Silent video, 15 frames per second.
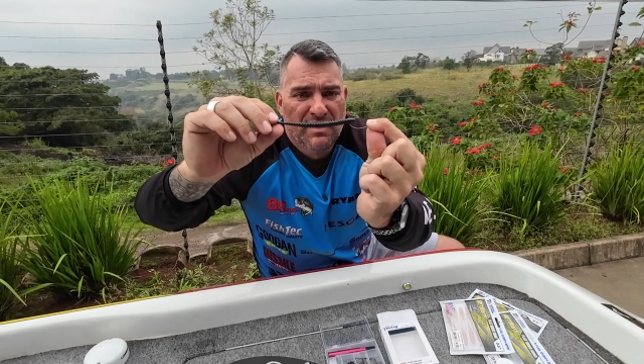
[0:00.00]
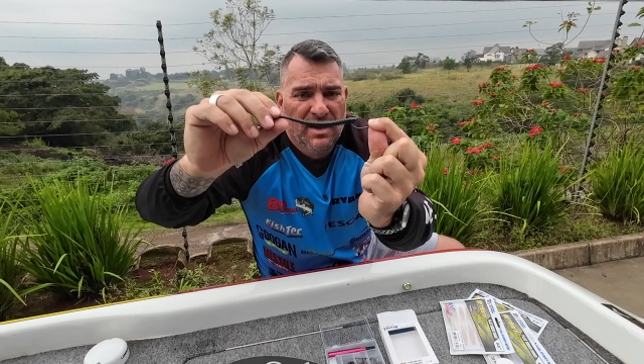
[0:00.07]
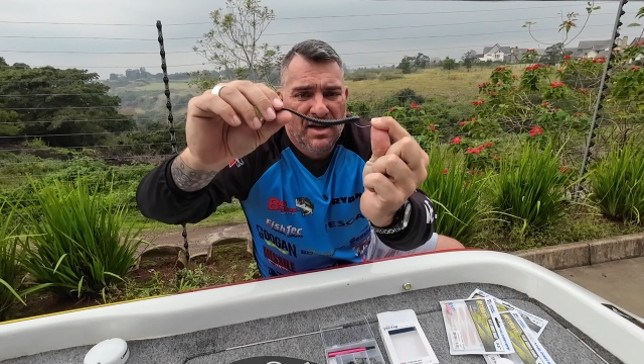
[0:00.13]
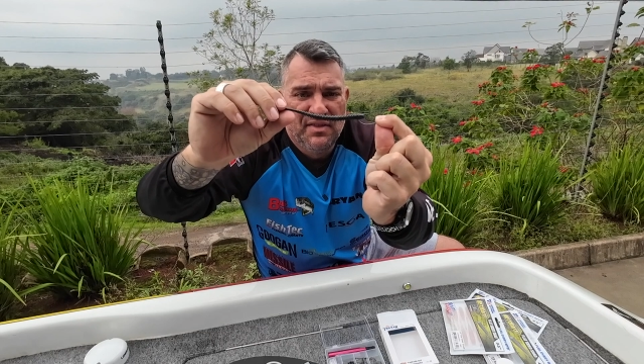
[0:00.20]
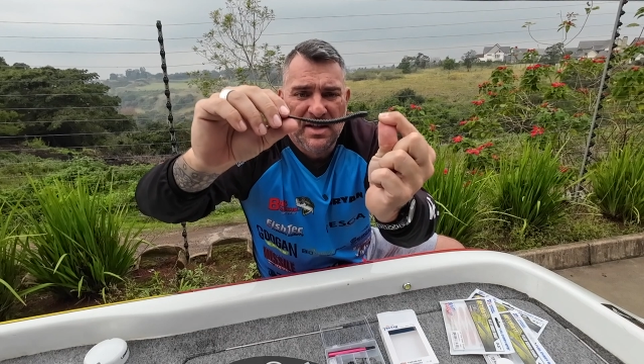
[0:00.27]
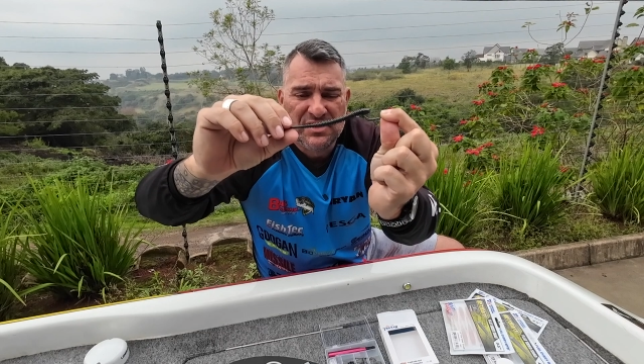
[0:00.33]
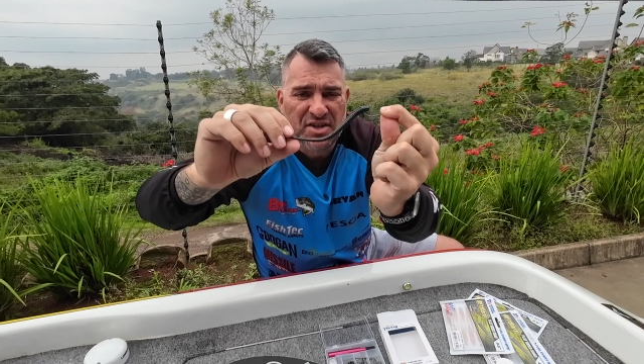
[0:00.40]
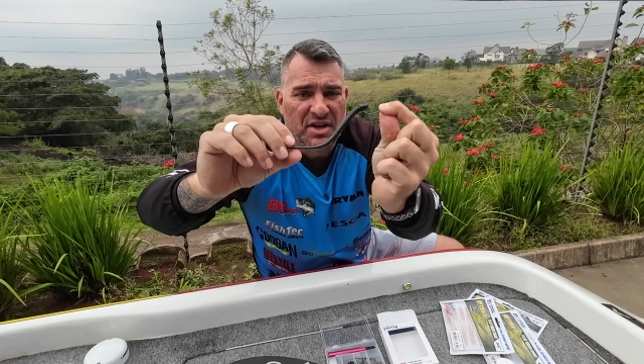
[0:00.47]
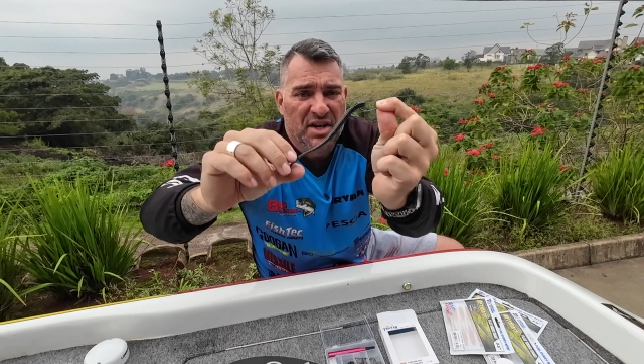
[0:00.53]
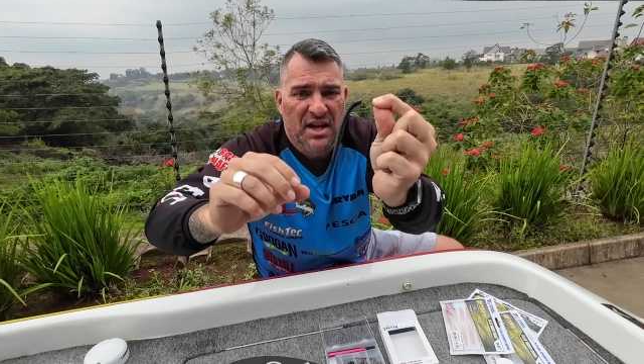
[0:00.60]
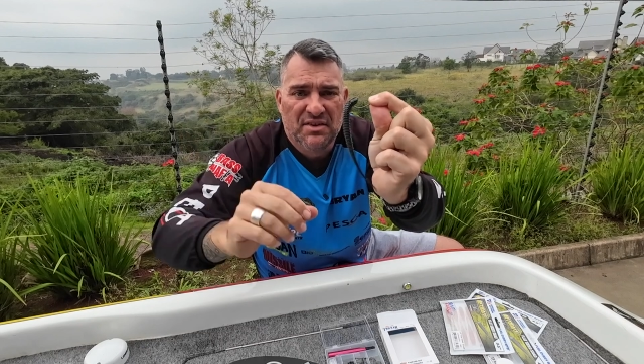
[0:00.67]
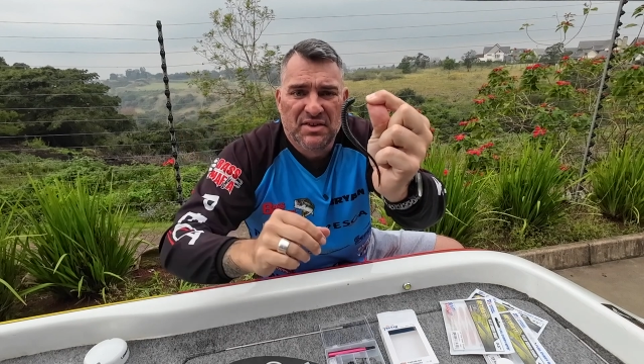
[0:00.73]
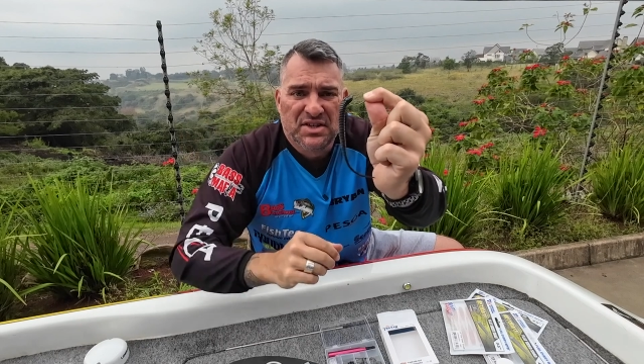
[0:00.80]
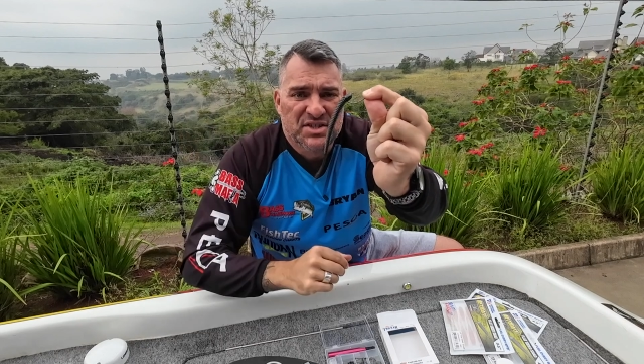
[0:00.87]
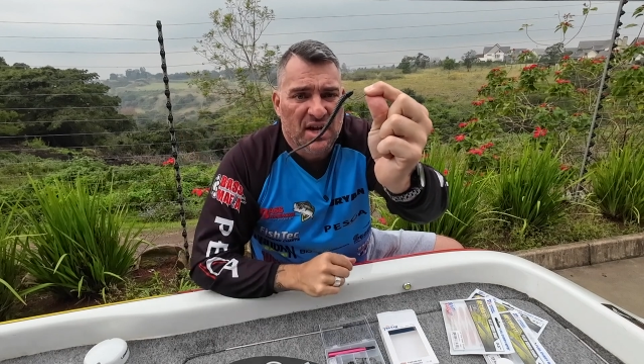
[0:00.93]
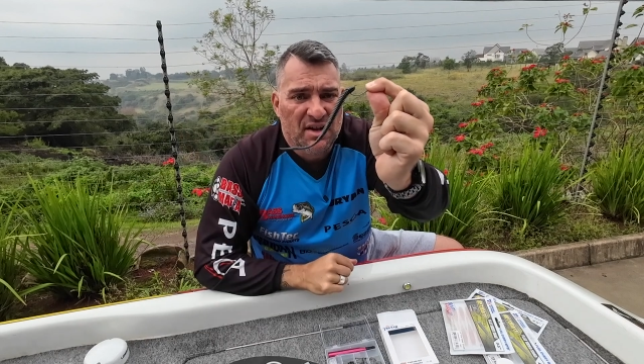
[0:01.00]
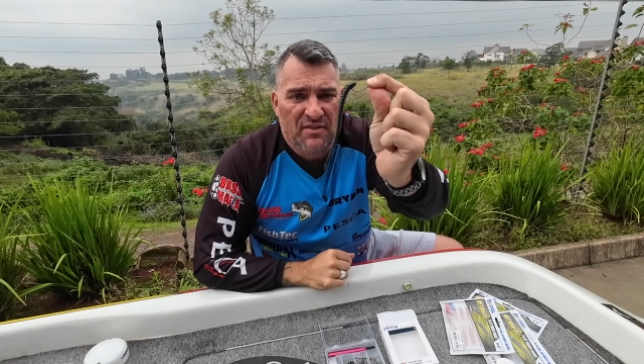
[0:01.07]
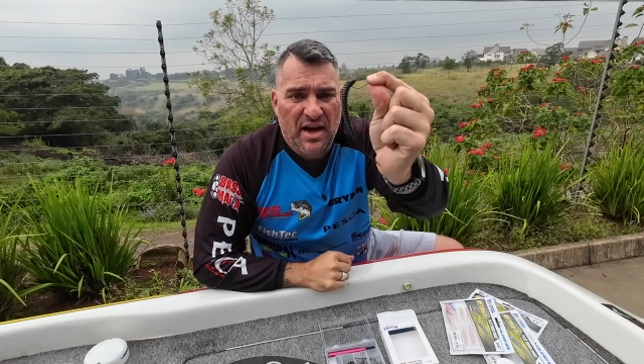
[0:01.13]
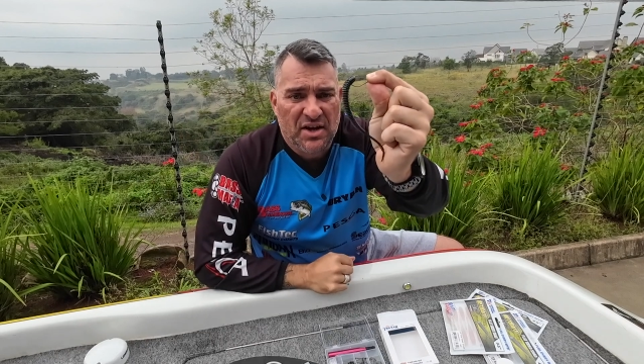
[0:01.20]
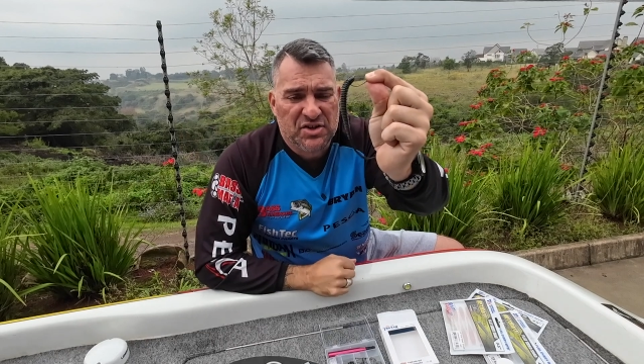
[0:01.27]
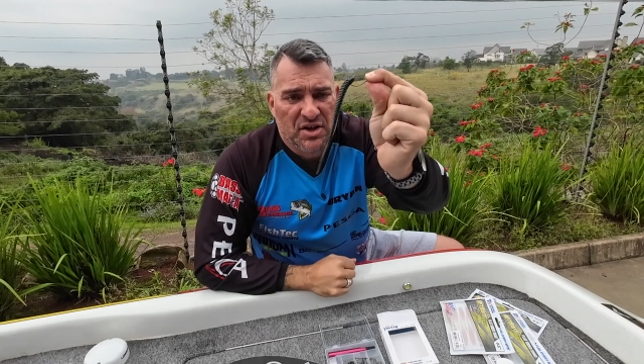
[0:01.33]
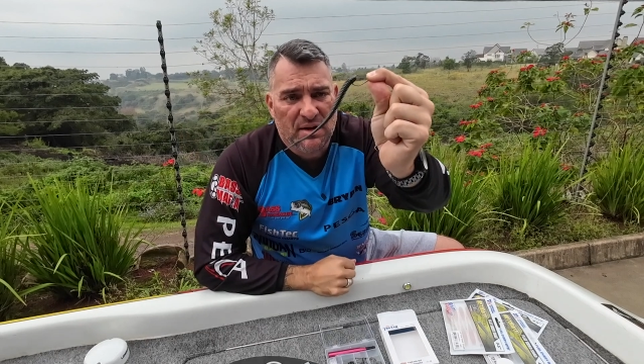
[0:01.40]
and that's going to give a ton of
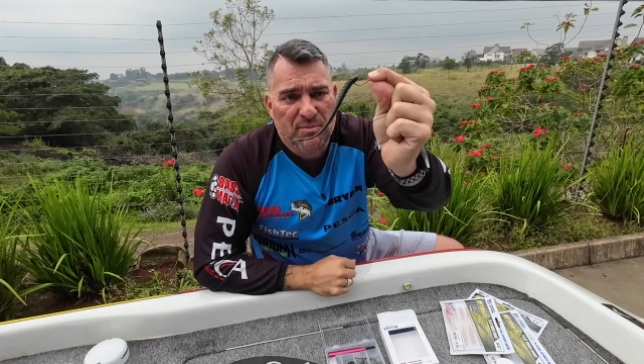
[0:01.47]
action.